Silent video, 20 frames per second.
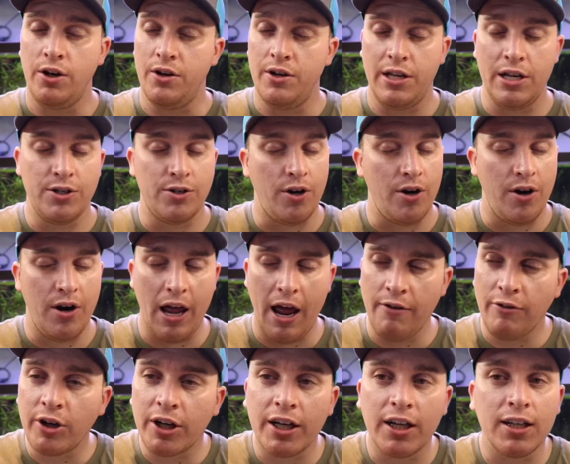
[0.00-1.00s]
These are
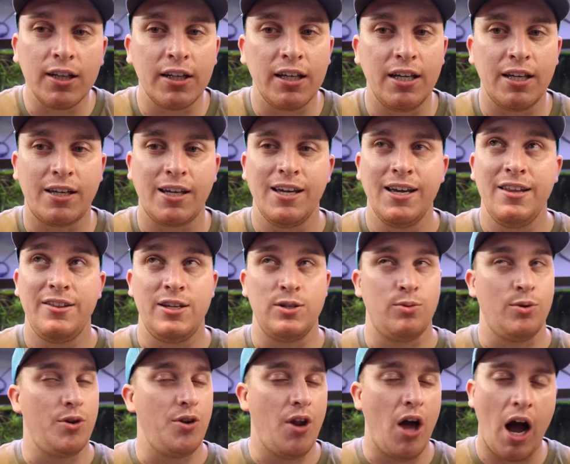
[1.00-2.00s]
never going to leak. These
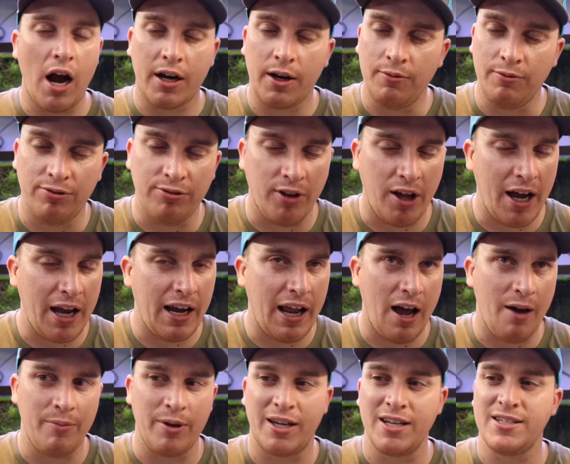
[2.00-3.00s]
will not come flying
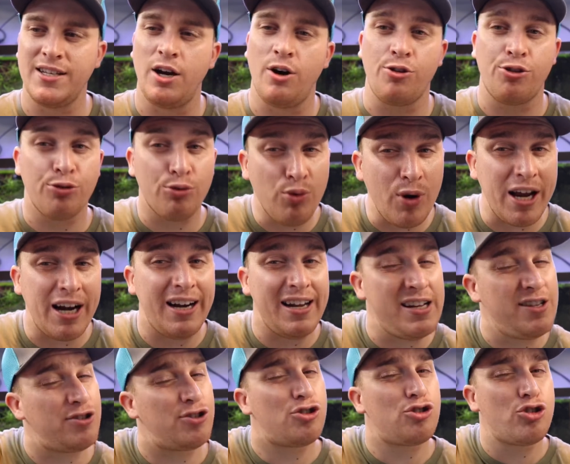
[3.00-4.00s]
out because they are threaded
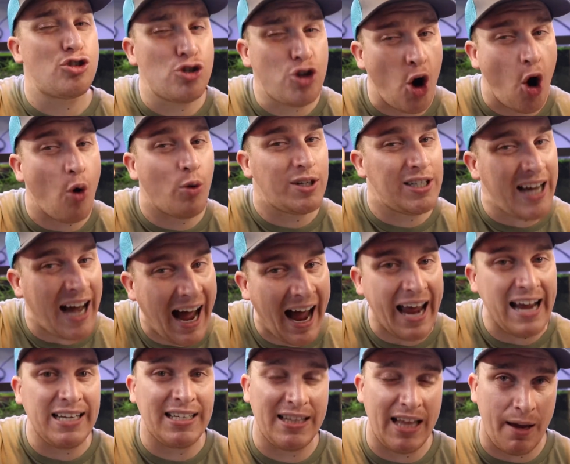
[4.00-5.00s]
in so
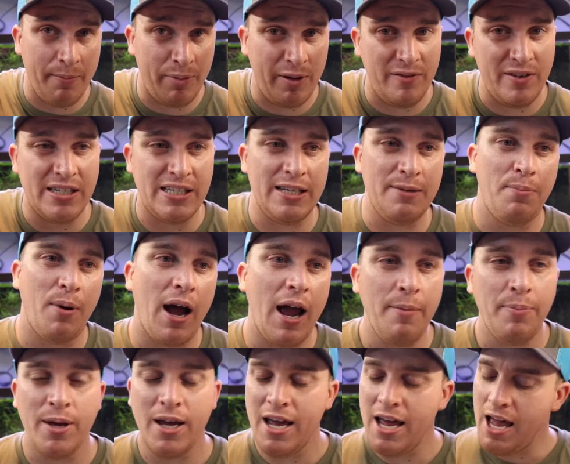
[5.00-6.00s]
tight to that PVC
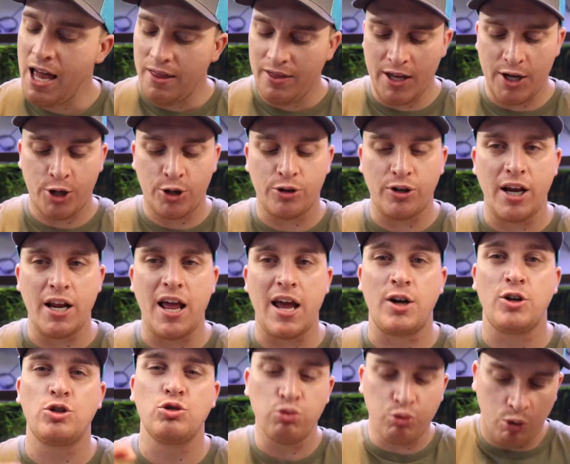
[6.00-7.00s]
pipe, they create a
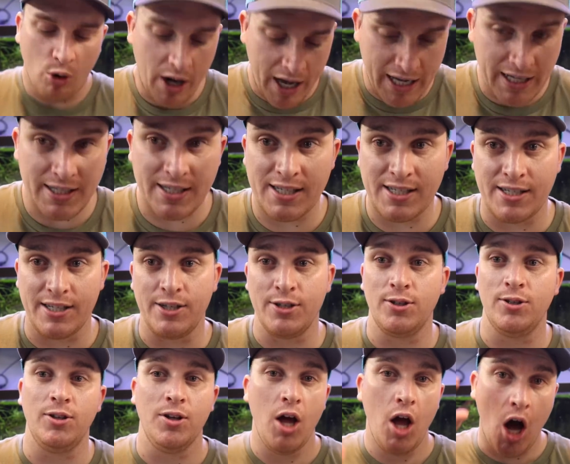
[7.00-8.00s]
great
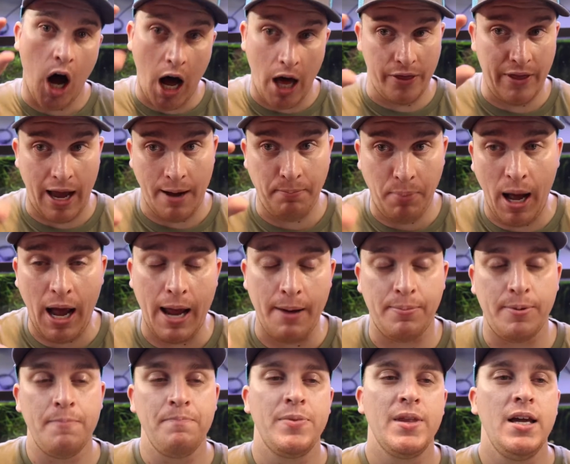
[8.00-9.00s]
seal on that pipe.
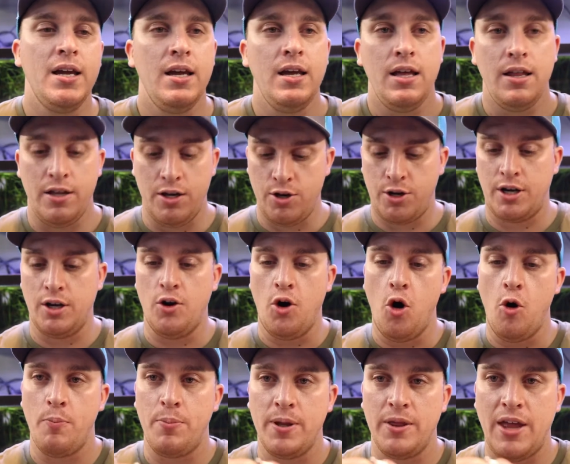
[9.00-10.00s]
Then you can
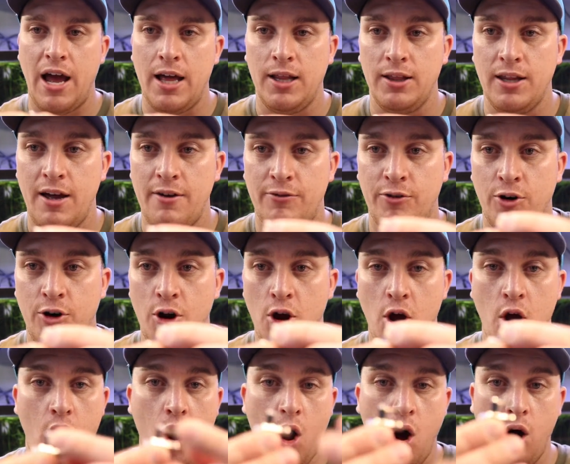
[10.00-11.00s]
open that lever
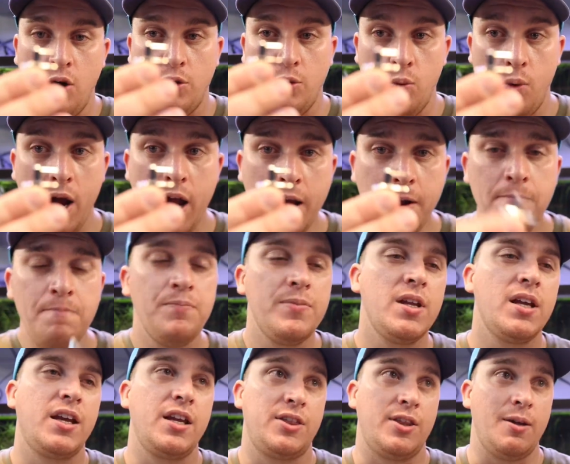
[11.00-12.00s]
all the way,
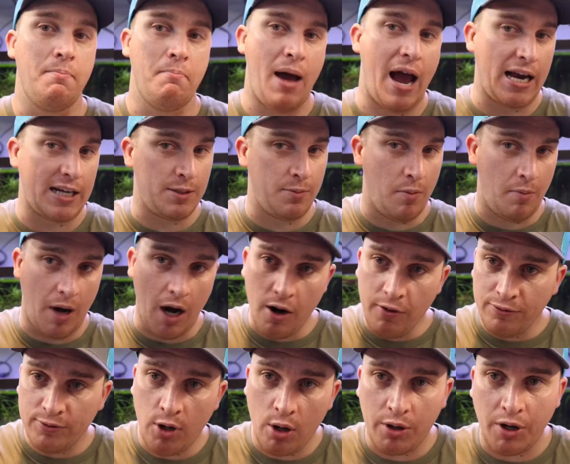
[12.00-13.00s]
get the maximum
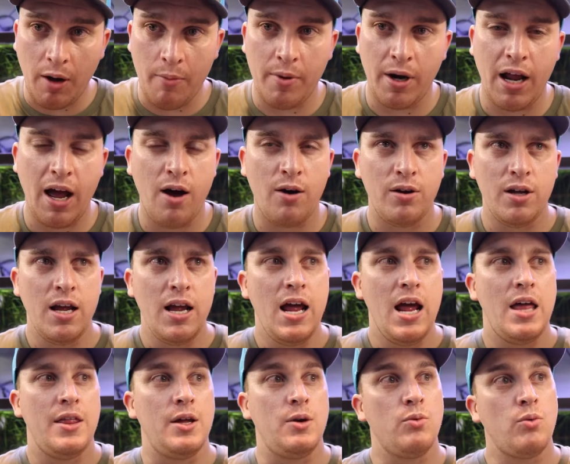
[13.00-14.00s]
airflow coming out,
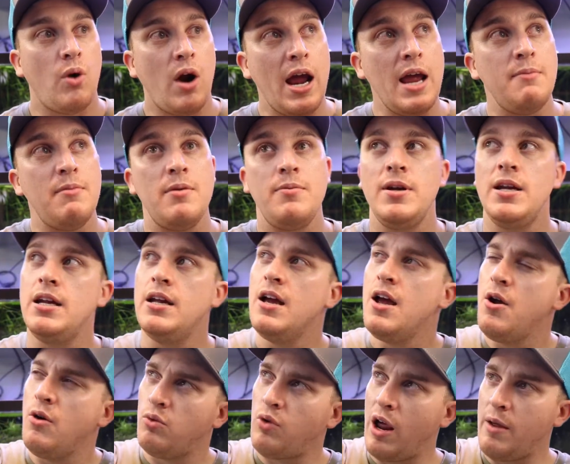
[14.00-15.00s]
then right maybe
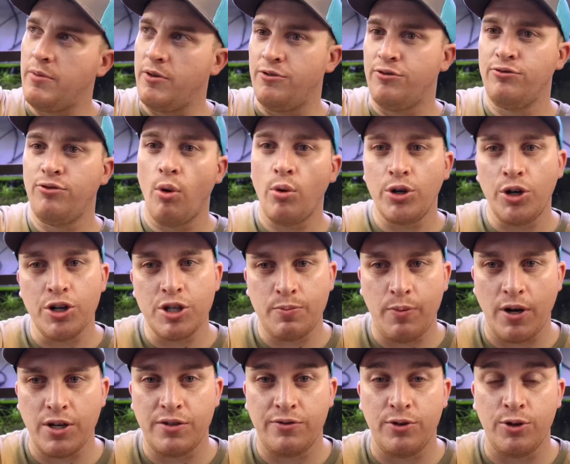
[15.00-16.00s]
right before your
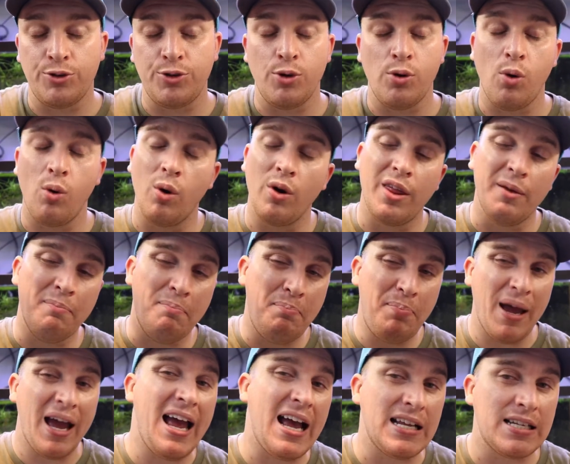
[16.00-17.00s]
sponge filter, or the
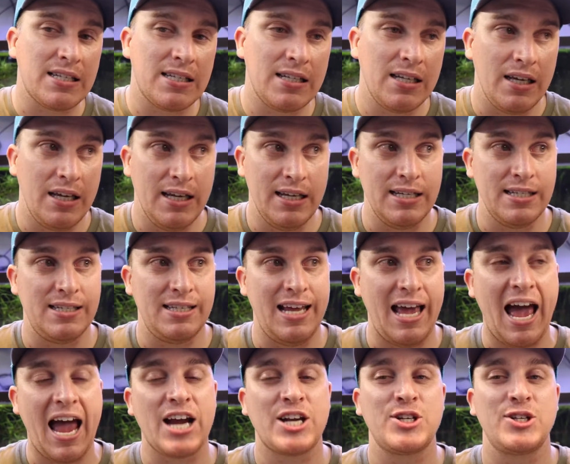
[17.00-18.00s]
best is the,
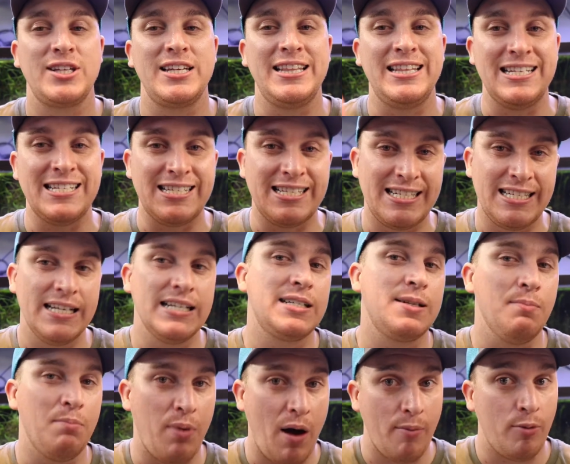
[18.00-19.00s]
actually the Ziss
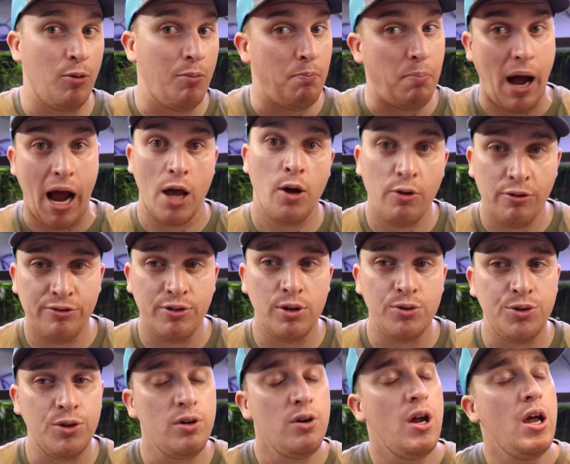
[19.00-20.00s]
Bubble
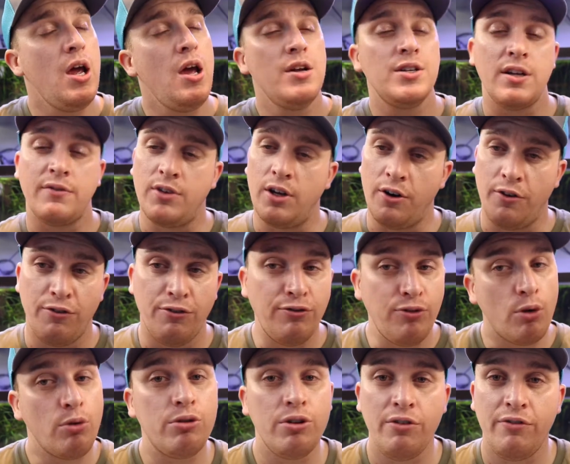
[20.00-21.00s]
Biofilter. So I've done a
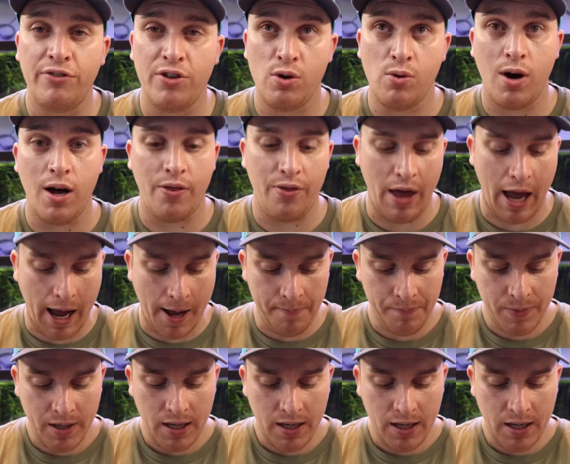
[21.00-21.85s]
full review on that.